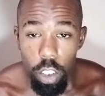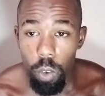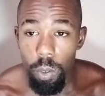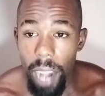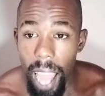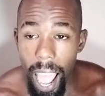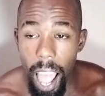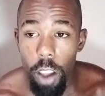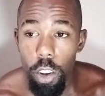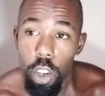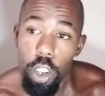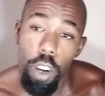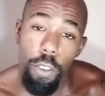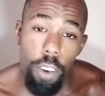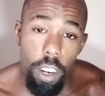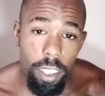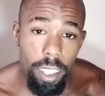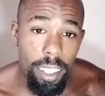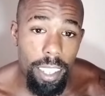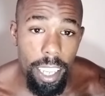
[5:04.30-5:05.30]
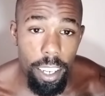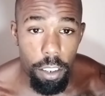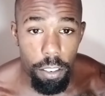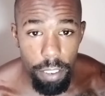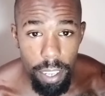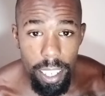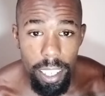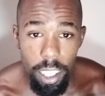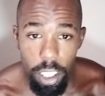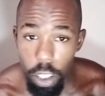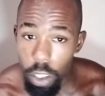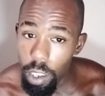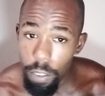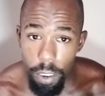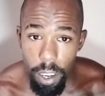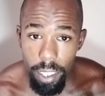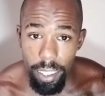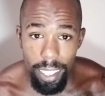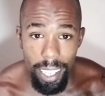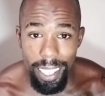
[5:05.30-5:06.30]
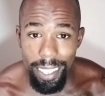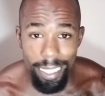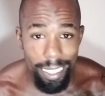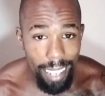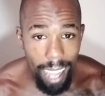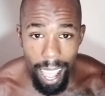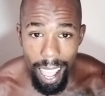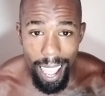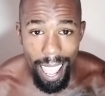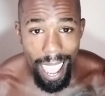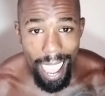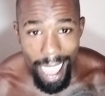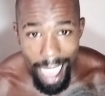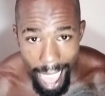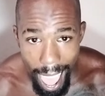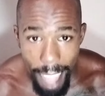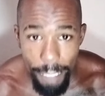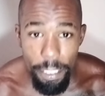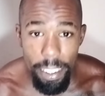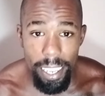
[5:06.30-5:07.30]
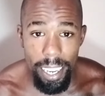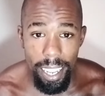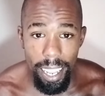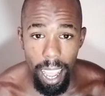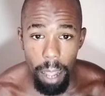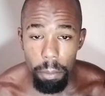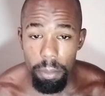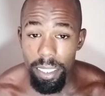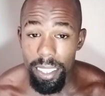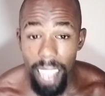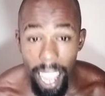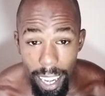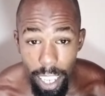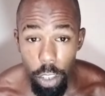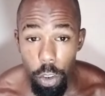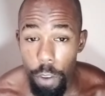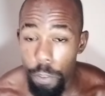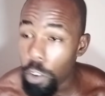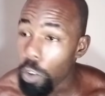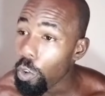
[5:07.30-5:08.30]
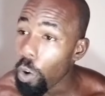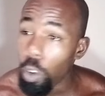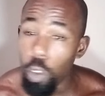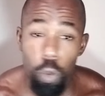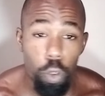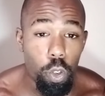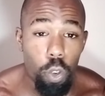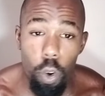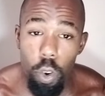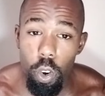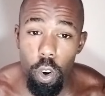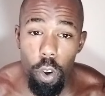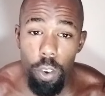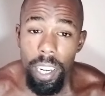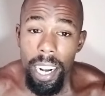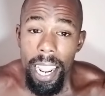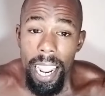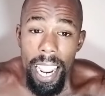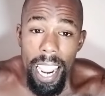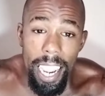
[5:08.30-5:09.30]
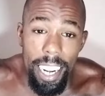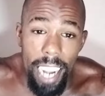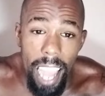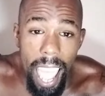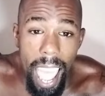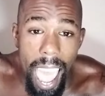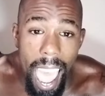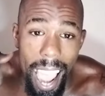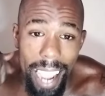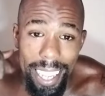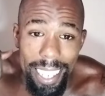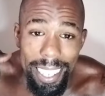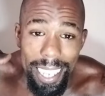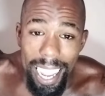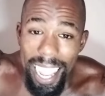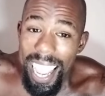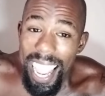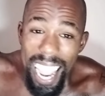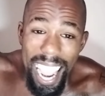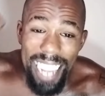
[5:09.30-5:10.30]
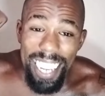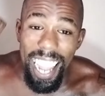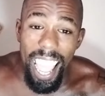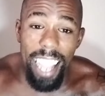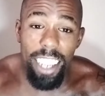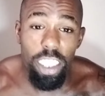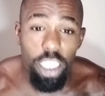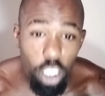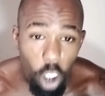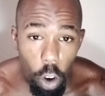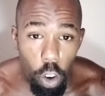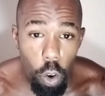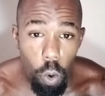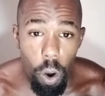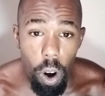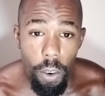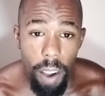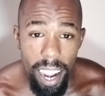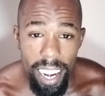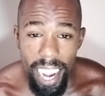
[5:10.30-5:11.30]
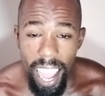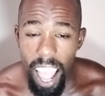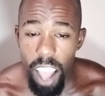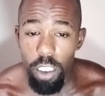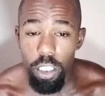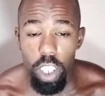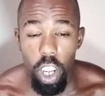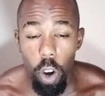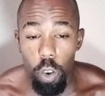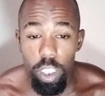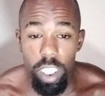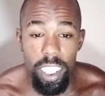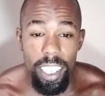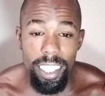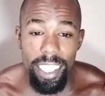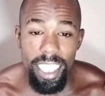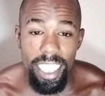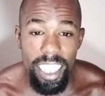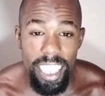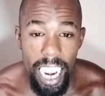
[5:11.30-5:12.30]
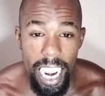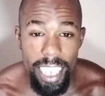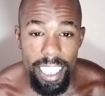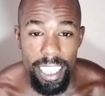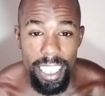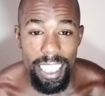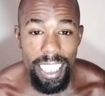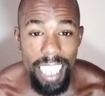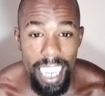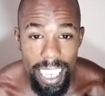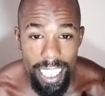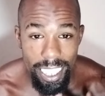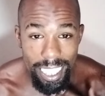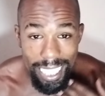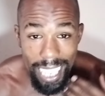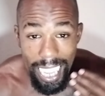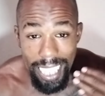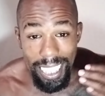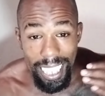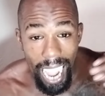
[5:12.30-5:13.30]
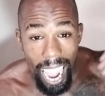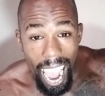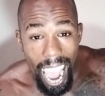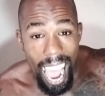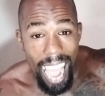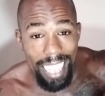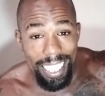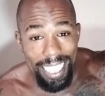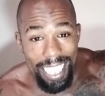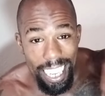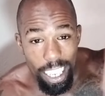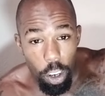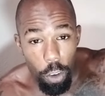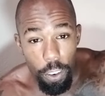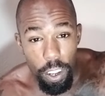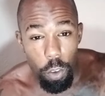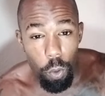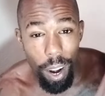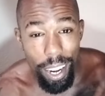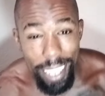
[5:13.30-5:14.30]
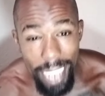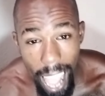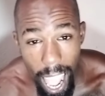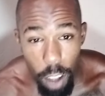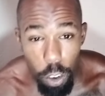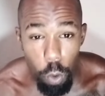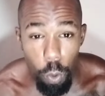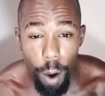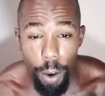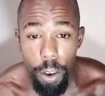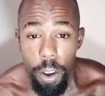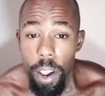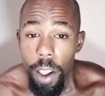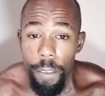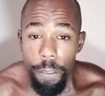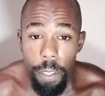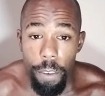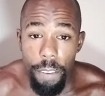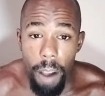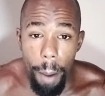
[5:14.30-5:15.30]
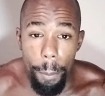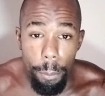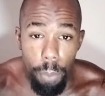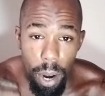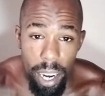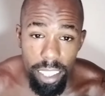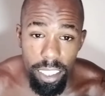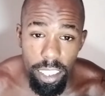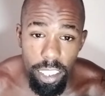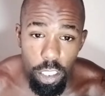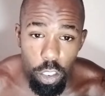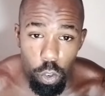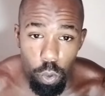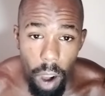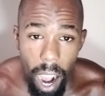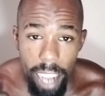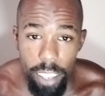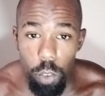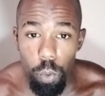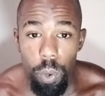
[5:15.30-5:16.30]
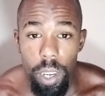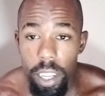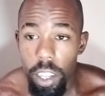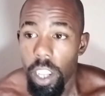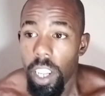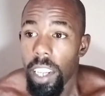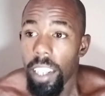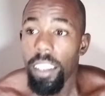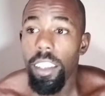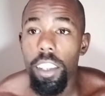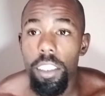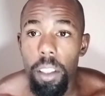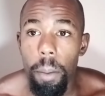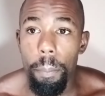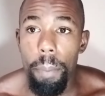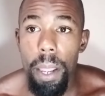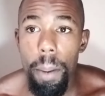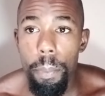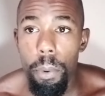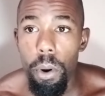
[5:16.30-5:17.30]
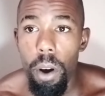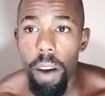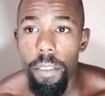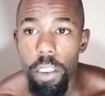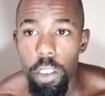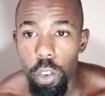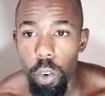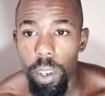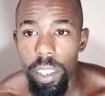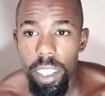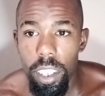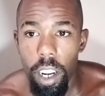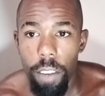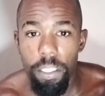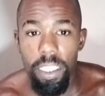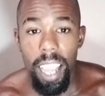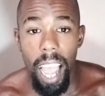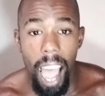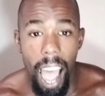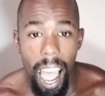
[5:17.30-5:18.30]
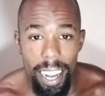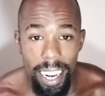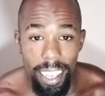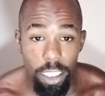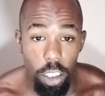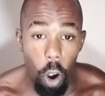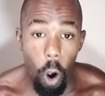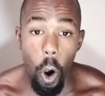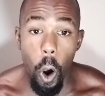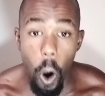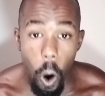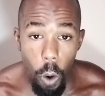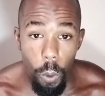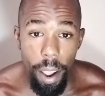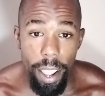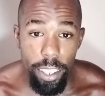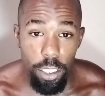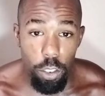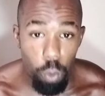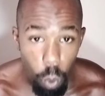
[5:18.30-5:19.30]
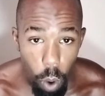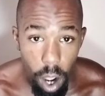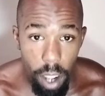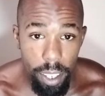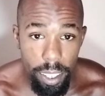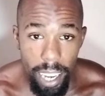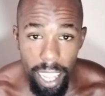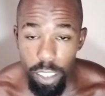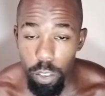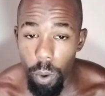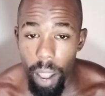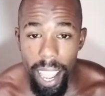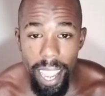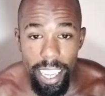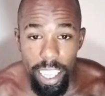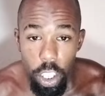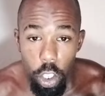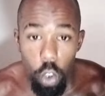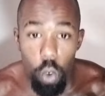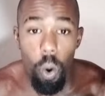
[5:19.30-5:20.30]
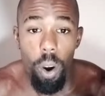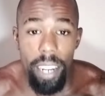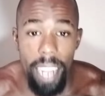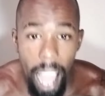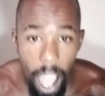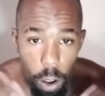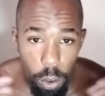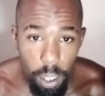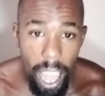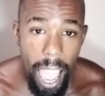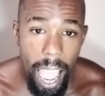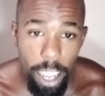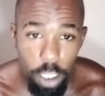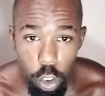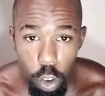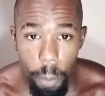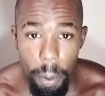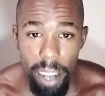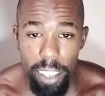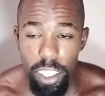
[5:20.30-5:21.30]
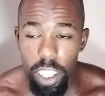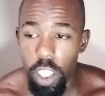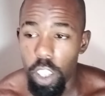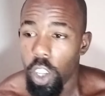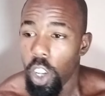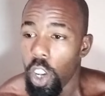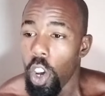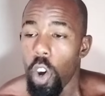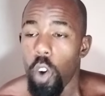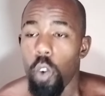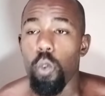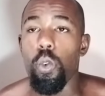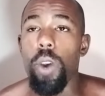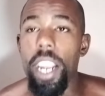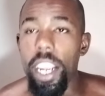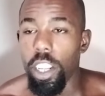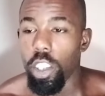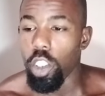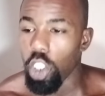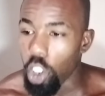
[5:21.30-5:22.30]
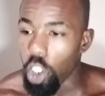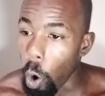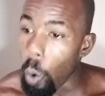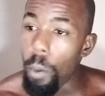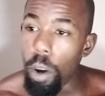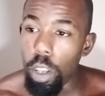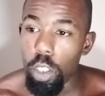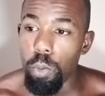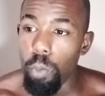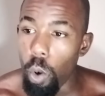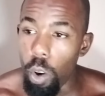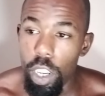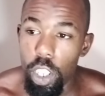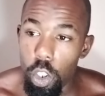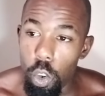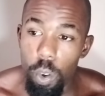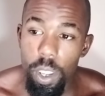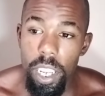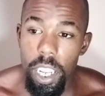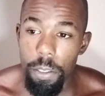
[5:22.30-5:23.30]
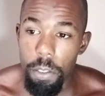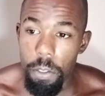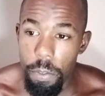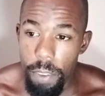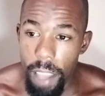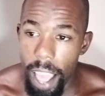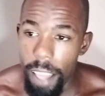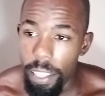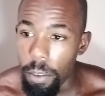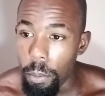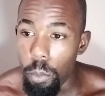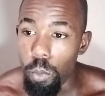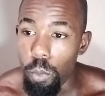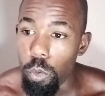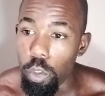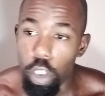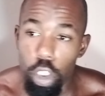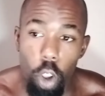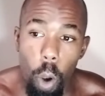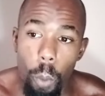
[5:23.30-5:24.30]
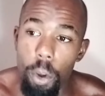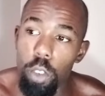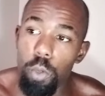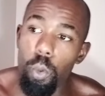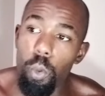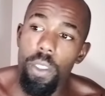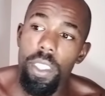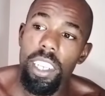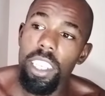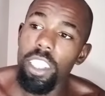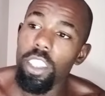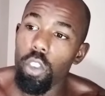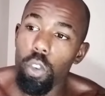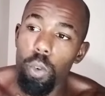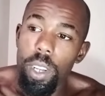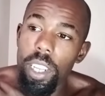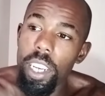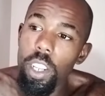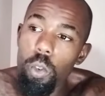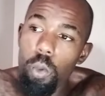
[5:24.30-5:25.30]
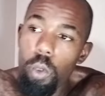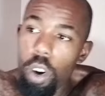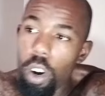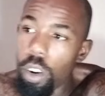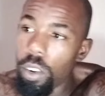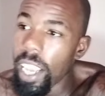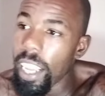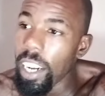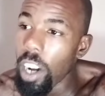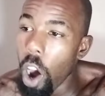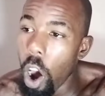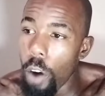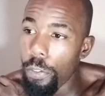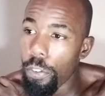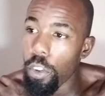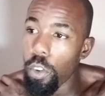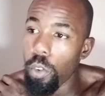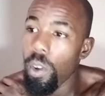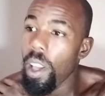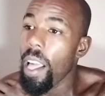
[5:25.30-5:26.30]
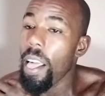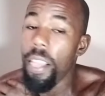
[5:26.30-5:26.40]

So now universe is intervening. Universe is not having it. I'm telling you, if you notice what's going on in the external world right now, yo, shit's changing because it understands it has to intervene right now. The vibration is rising. Look, the people of anointed of God has always won. That's why you are now last. You're about to wreak so much more than you can even fathom. So much more than this 3D world can offer you.